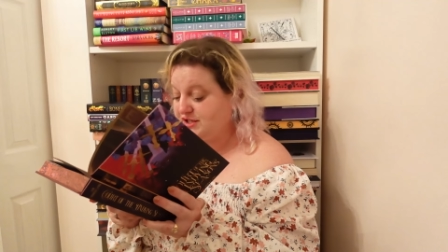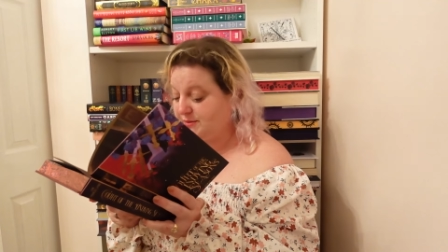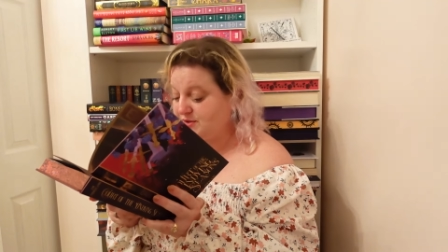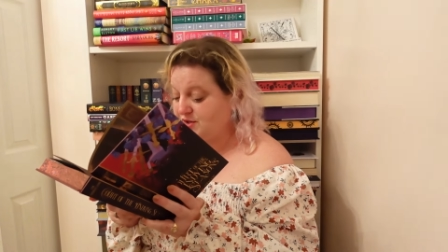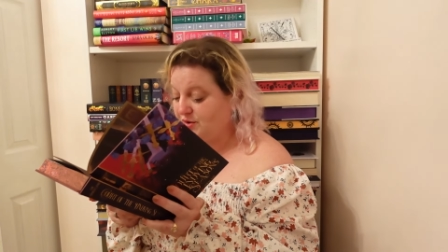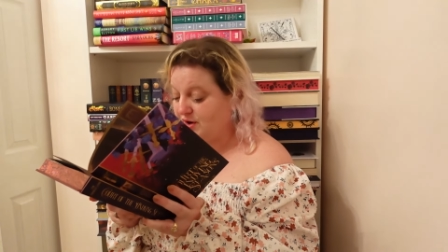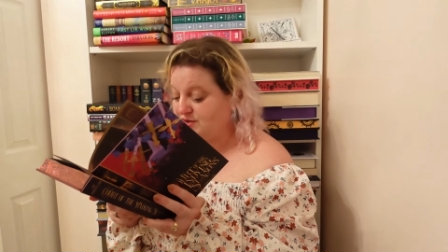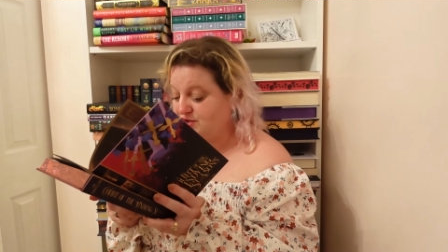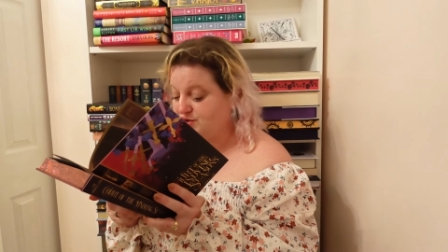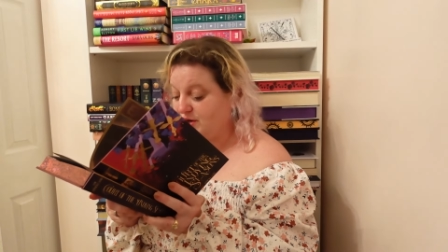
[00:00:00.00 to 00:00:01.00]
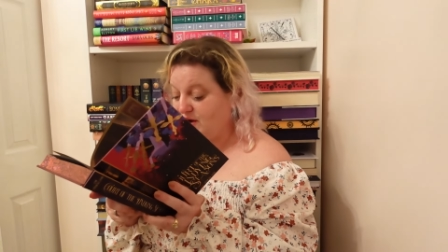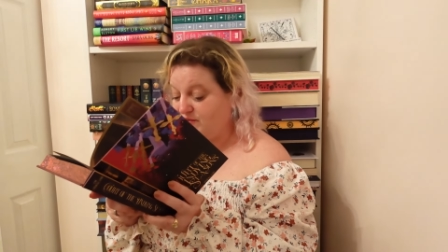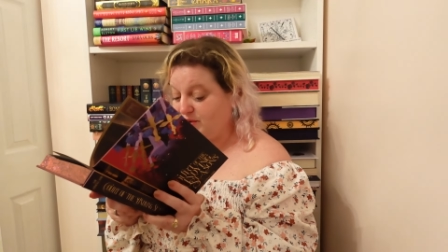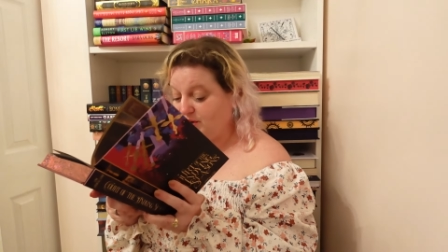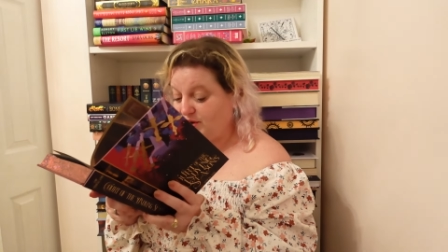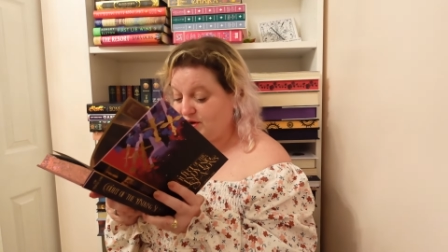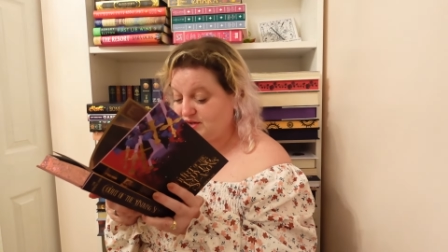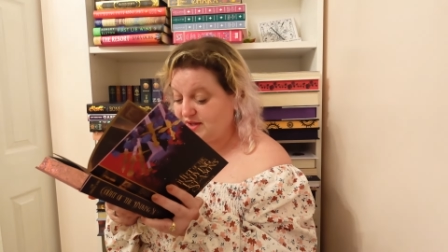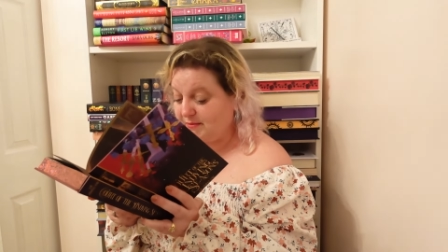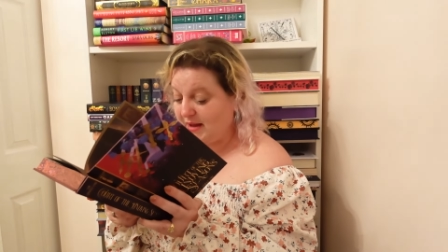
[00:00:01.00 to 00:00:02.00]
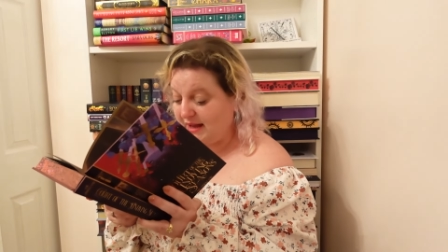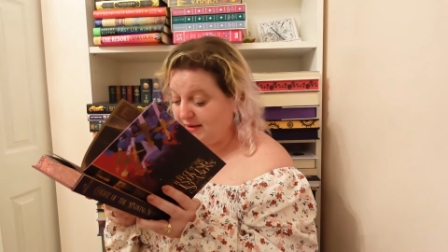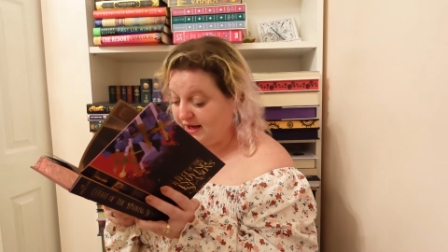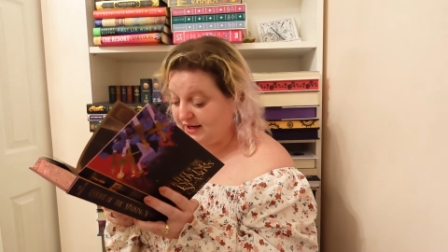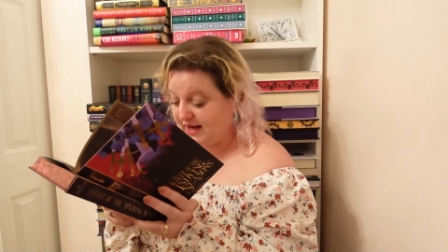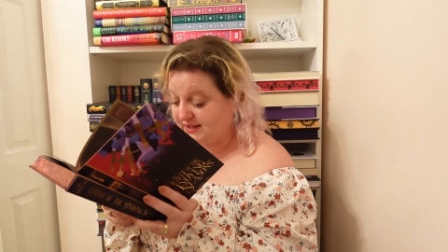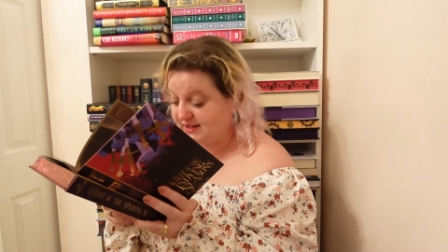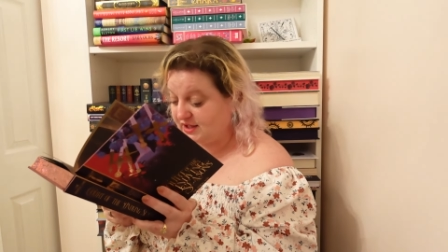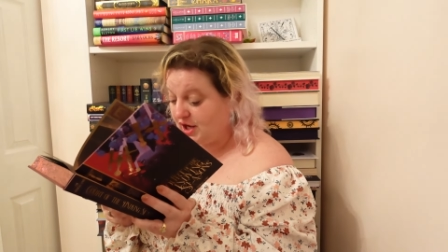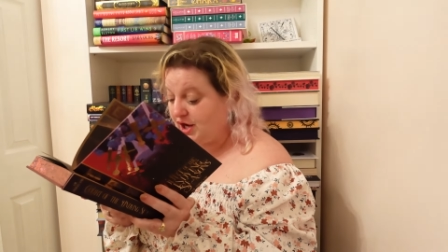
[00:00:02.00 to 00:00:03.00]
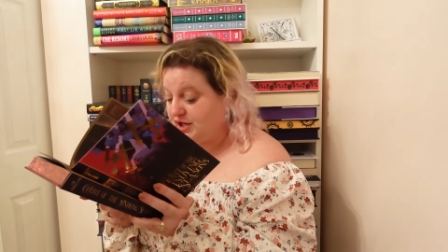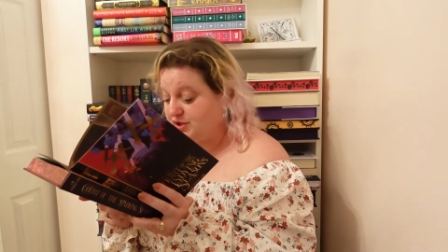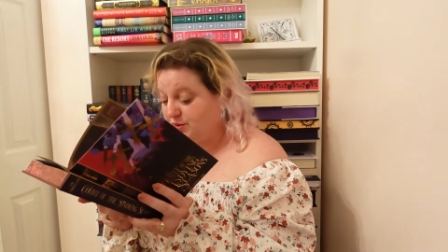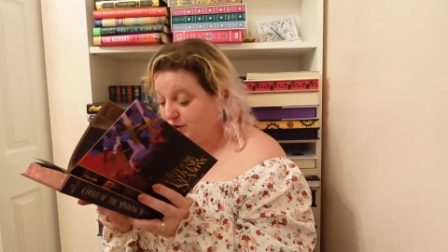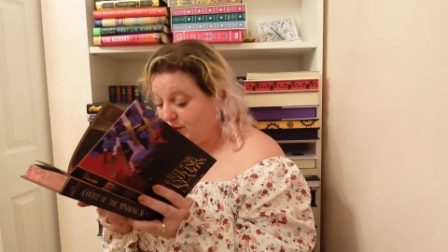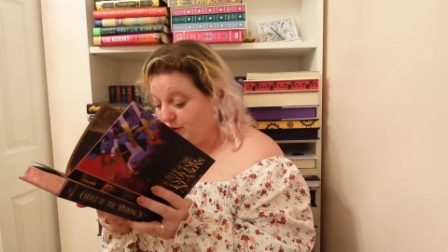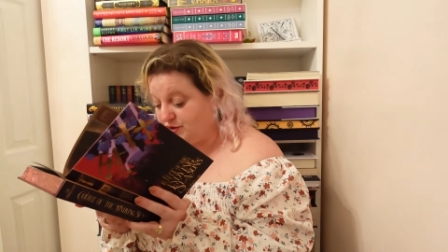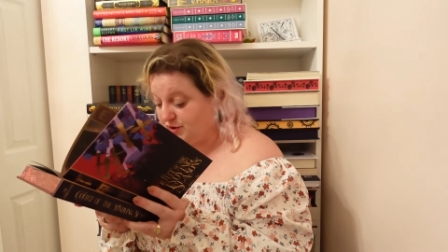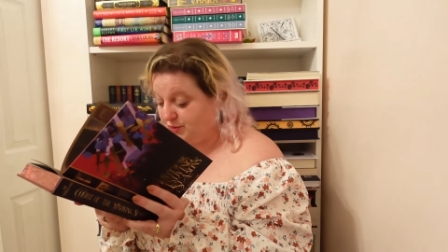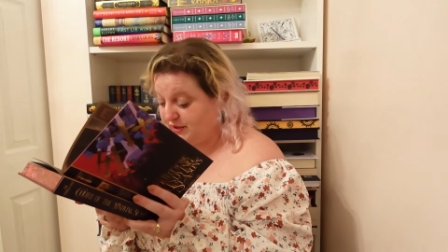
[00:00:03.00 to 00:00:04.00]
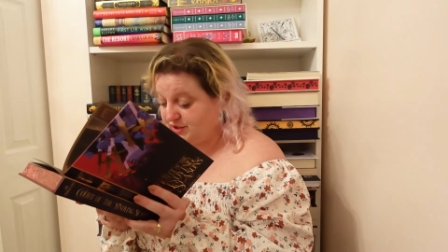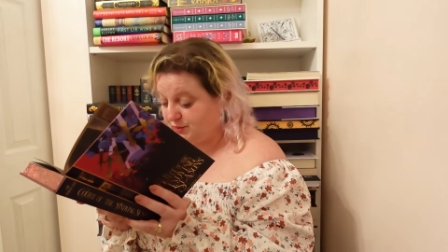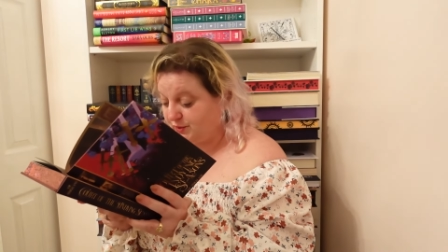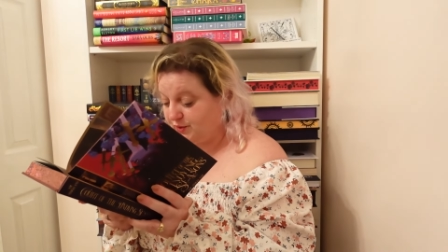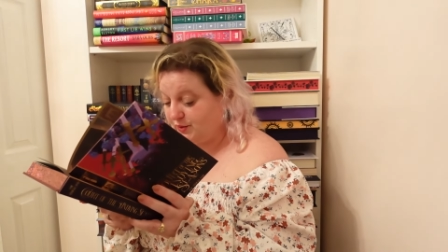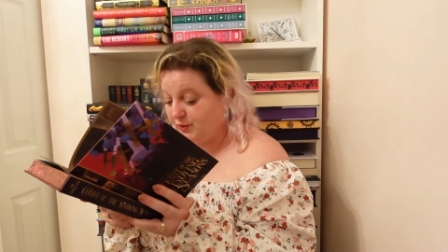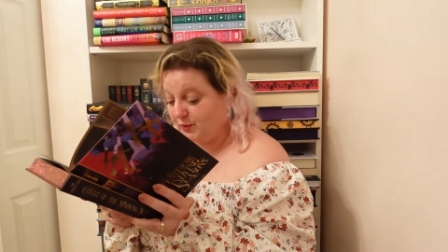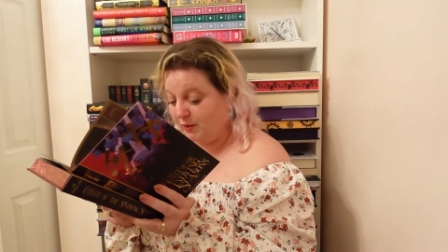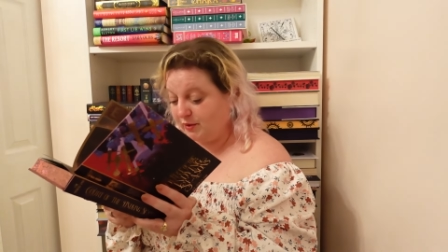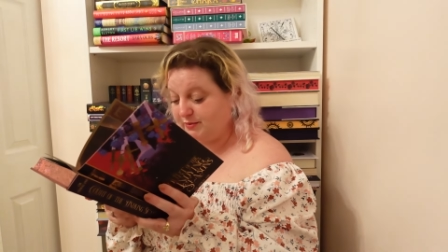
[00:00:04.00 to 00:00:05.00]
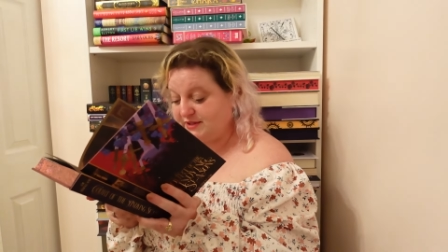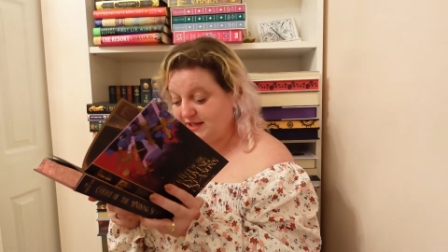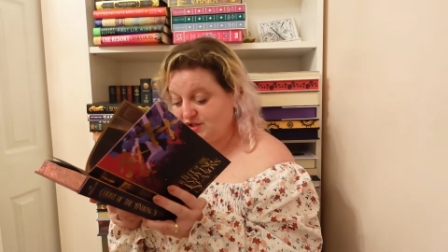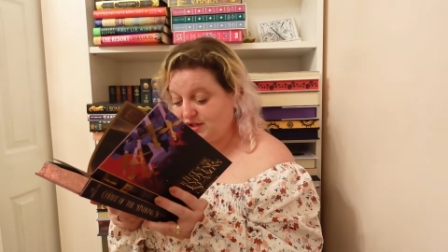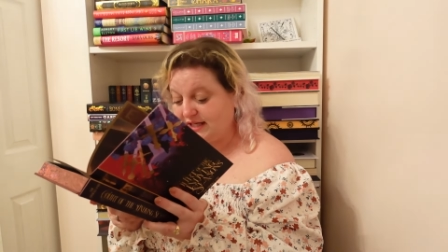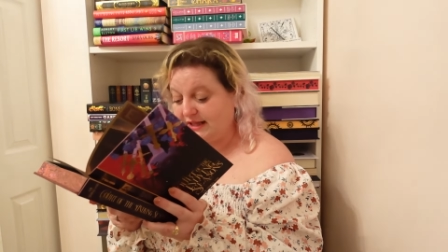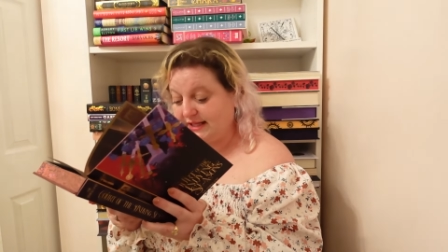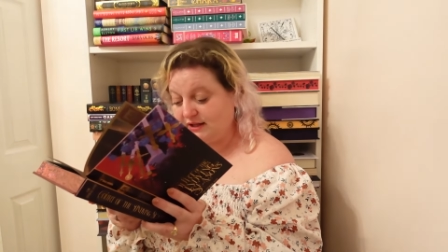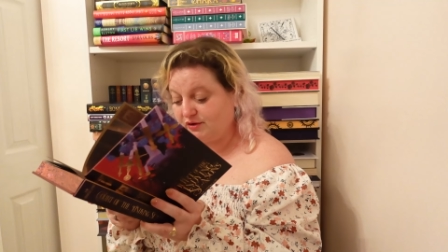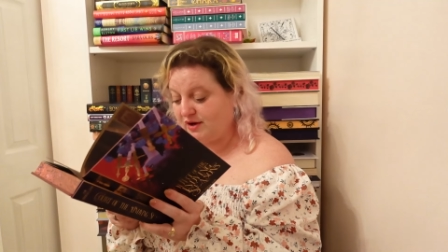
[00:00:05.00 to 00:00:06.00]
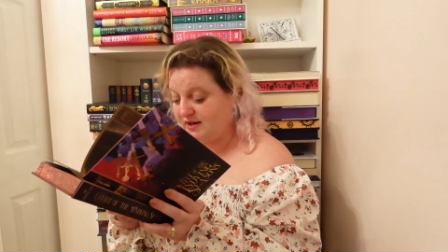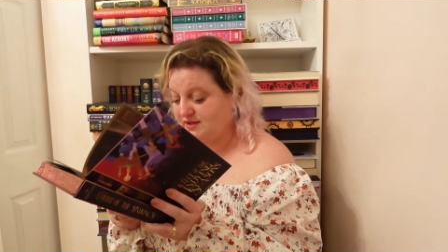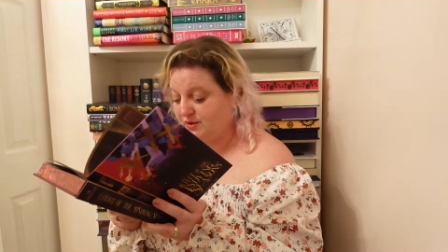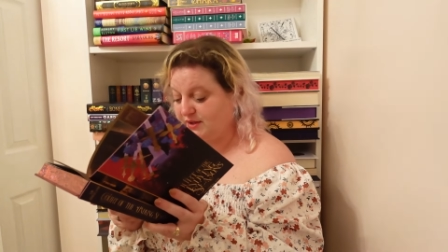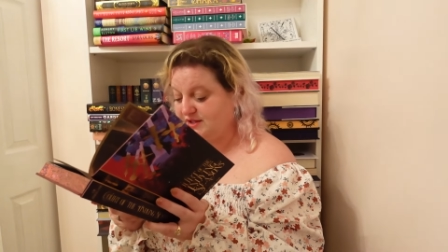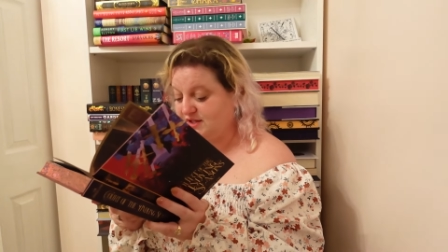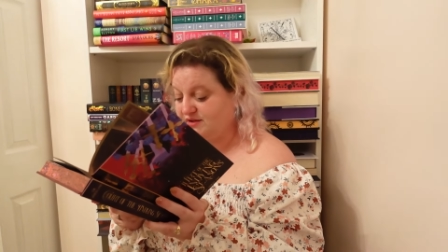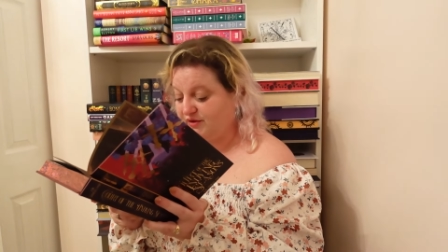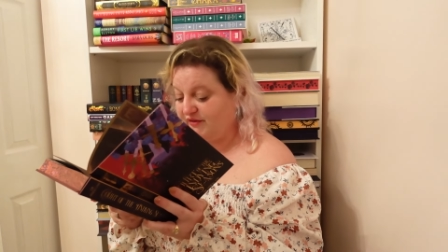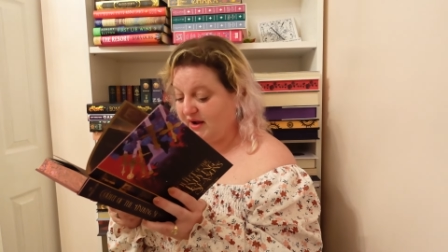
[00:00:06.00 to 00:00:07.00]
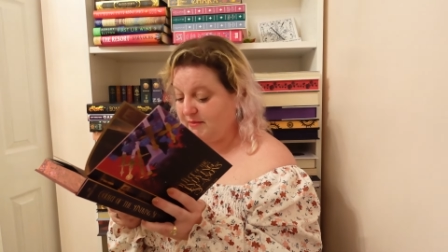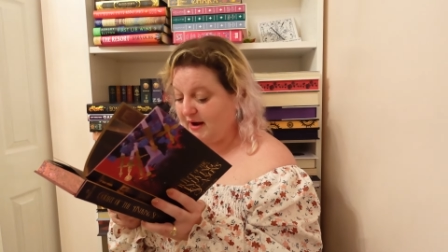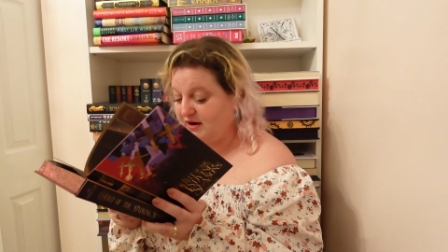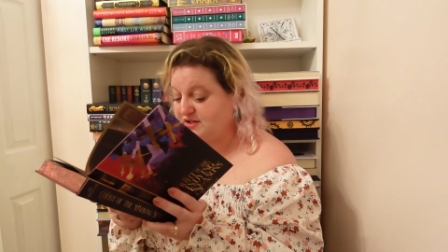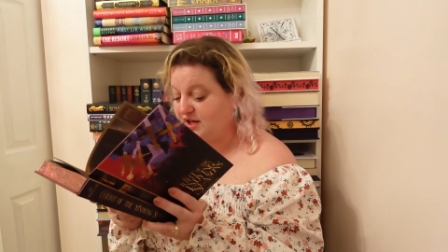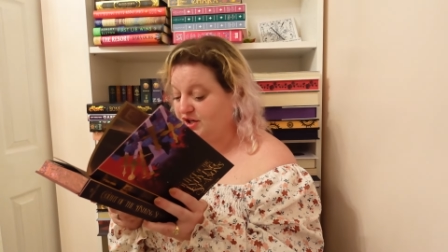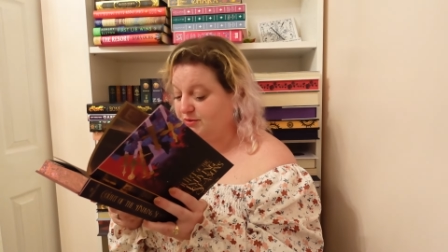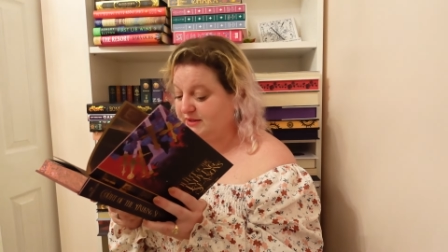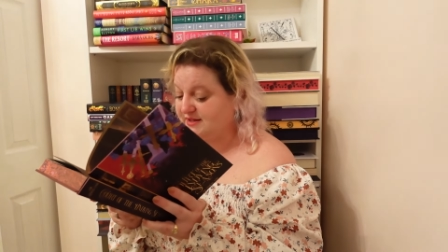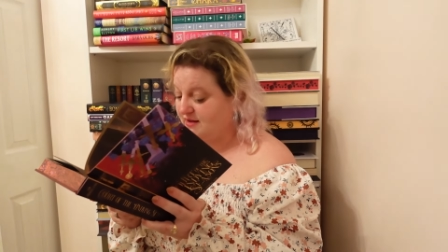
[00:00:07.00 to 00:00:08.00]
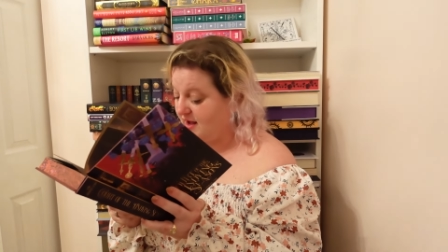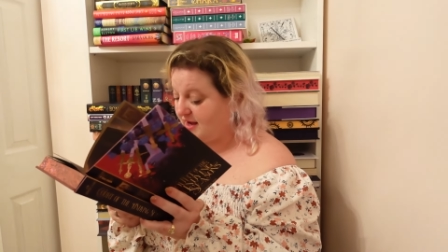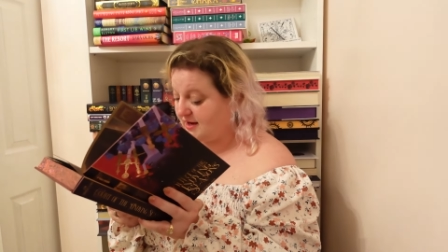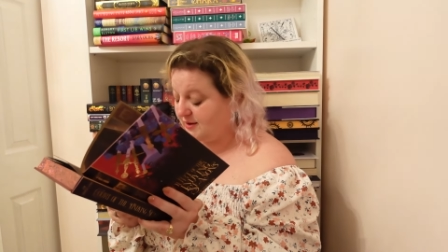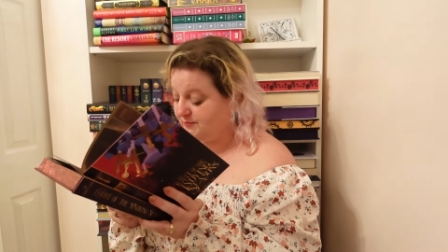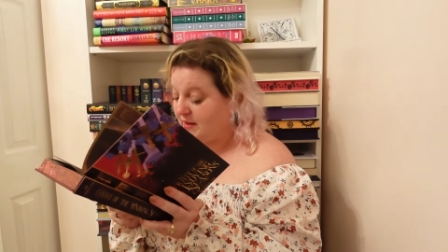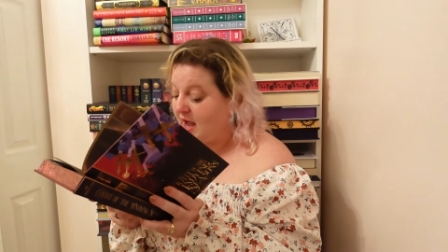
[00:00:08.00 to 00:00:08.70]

stumbles across a string of murders that may be connected to a larger ritual, one with potentially lethal consequences for vampires and humans alike.